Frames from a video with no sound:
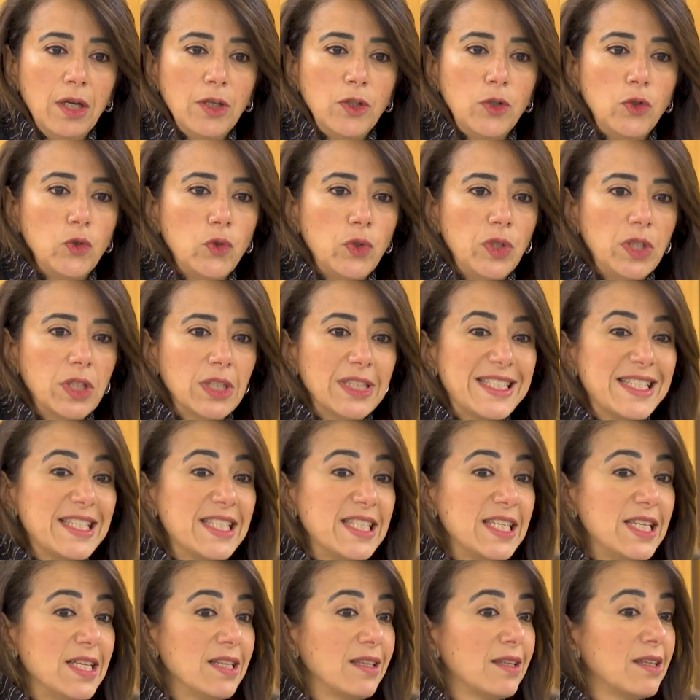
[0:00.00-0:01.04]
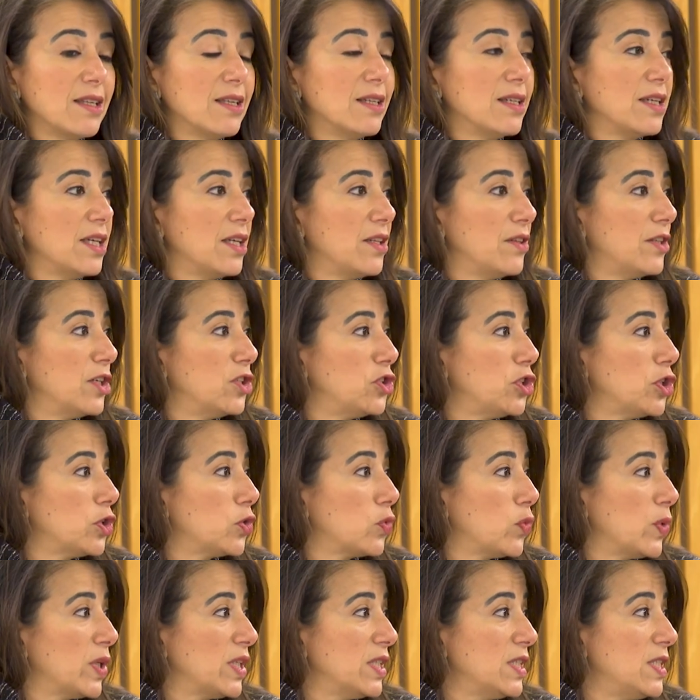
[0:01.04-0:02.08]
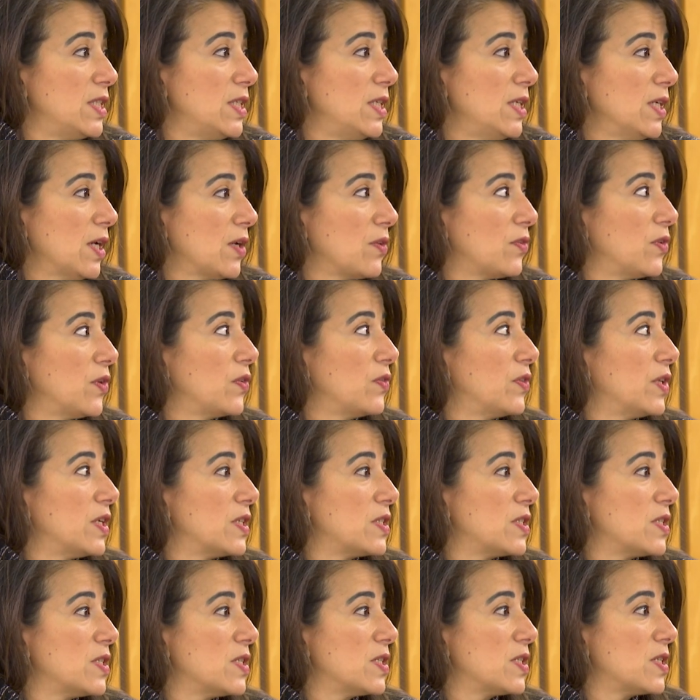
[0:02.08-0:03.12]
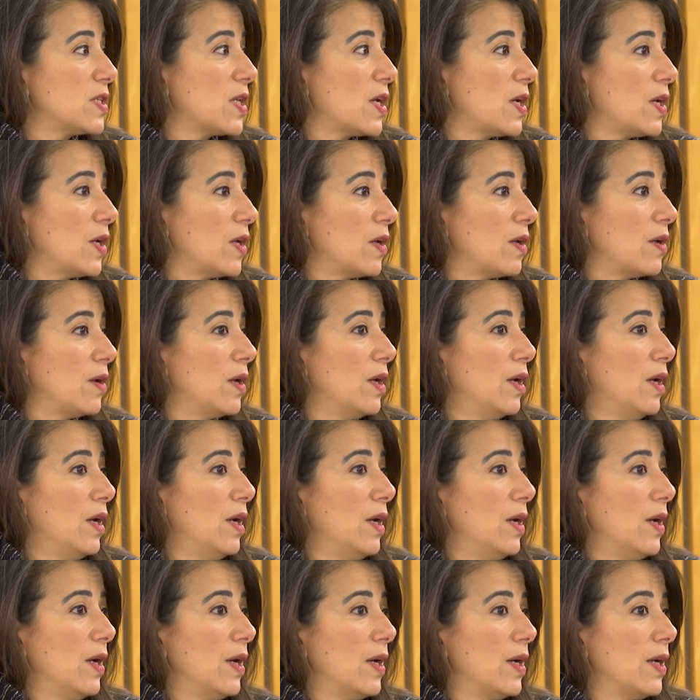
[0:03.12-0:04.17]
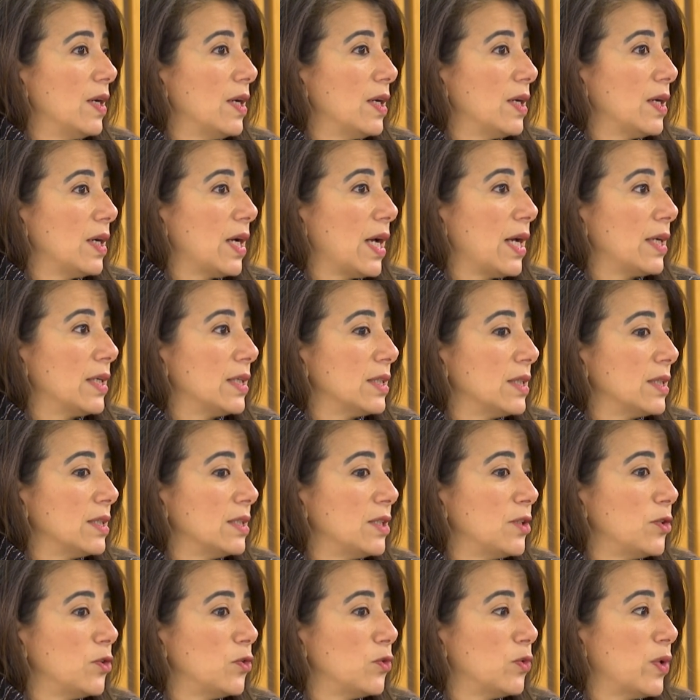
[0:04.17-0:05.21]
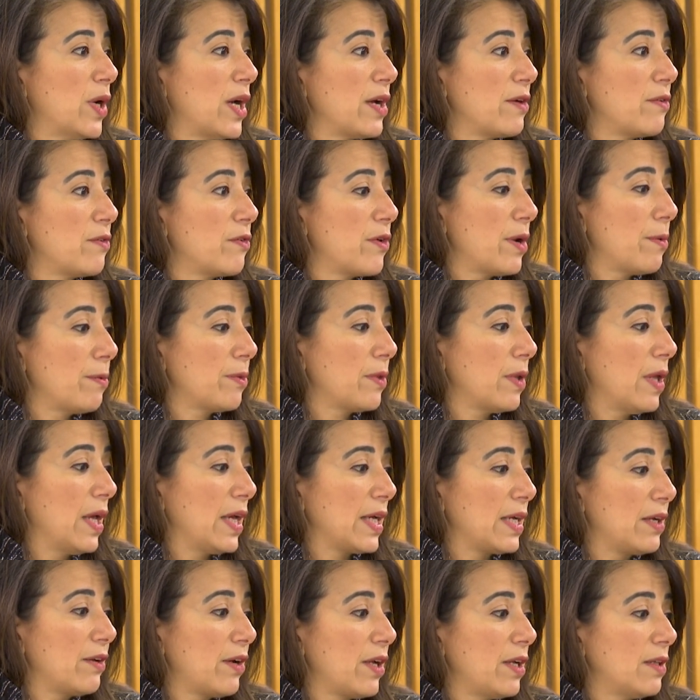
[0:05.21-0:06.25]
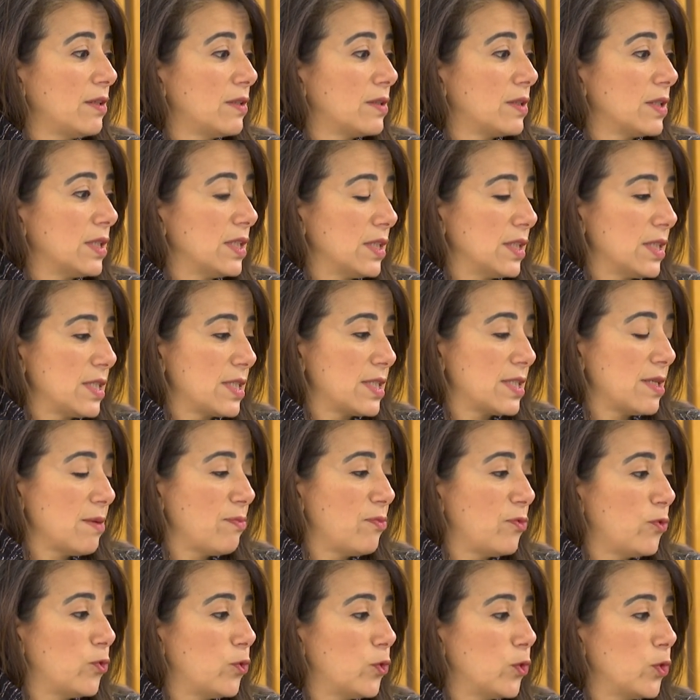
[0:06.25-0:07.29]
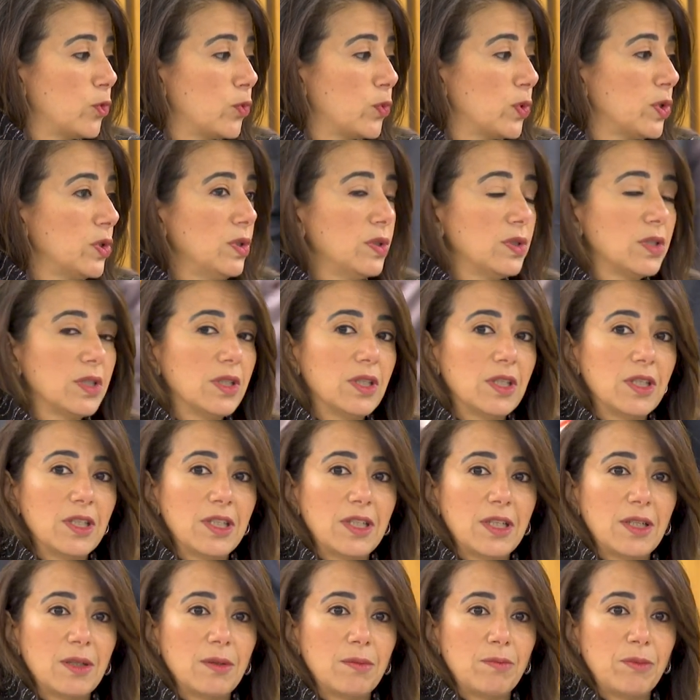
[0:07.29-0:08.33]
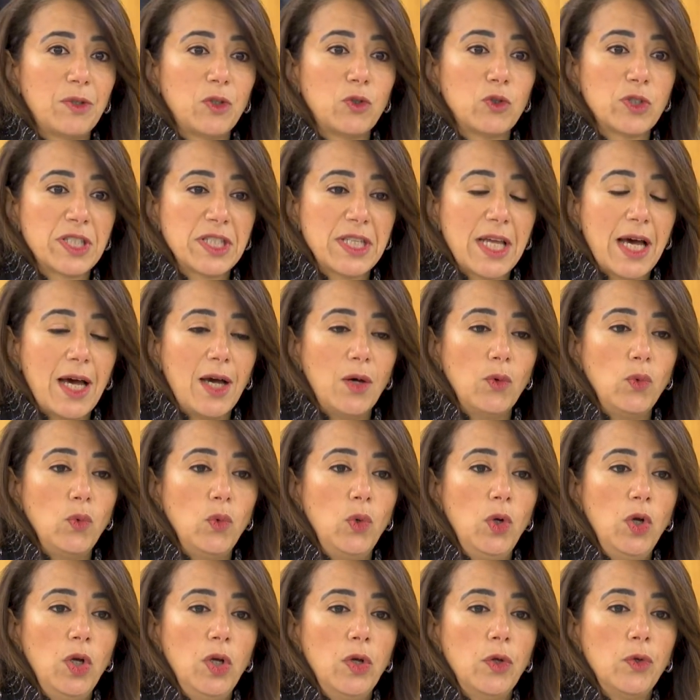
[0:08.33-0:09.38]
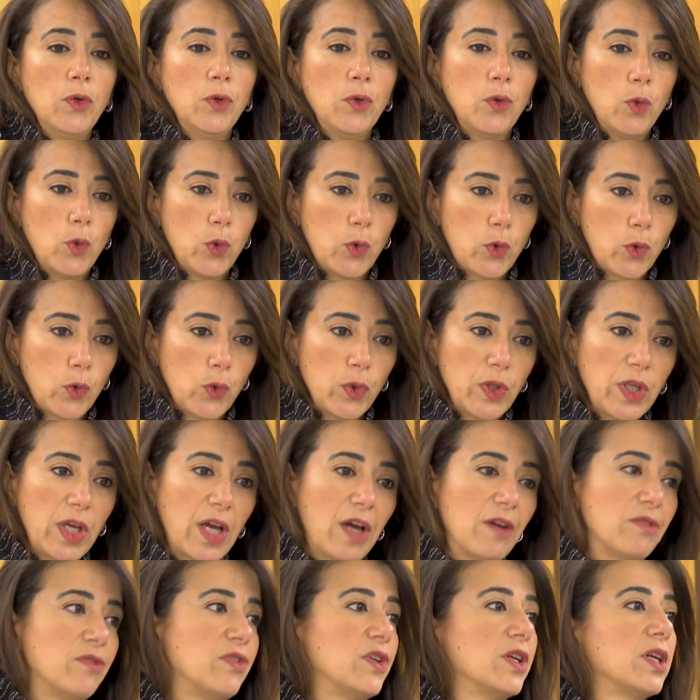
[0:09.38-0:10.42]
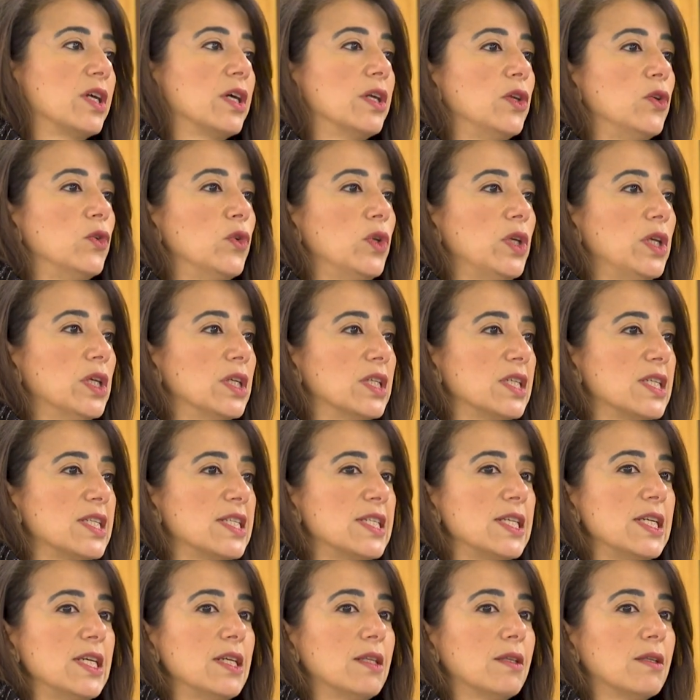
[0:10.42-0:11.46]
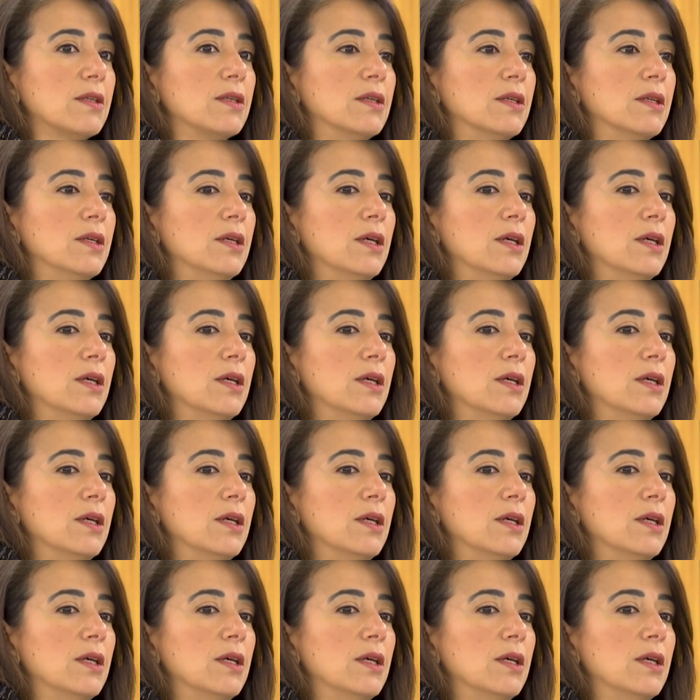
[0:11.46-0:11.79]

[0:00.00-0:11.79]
Union seat in the G20. I think this is, uh, uh, uh, you know, a great, a great uh, step forward because now, through the African Union seat,